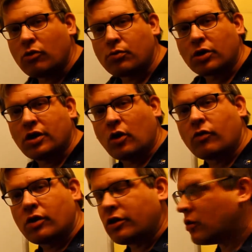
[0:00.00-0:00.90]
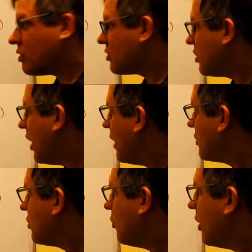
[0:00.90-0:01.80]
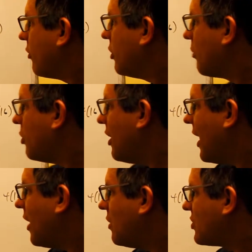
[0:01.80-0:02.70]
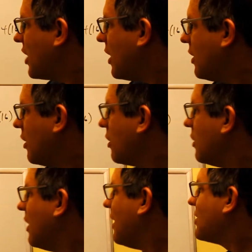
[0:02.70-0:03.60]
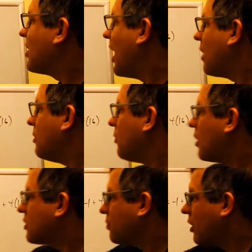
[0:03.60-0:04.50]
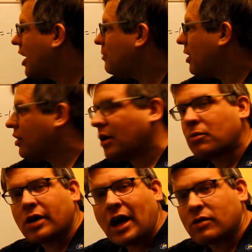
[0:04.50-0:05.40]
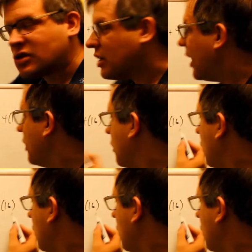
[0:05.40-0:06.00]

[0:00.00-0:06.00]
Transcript: when we bring that over on the other side. So whatever number you add inside here, it's got to be multiplied by the number outside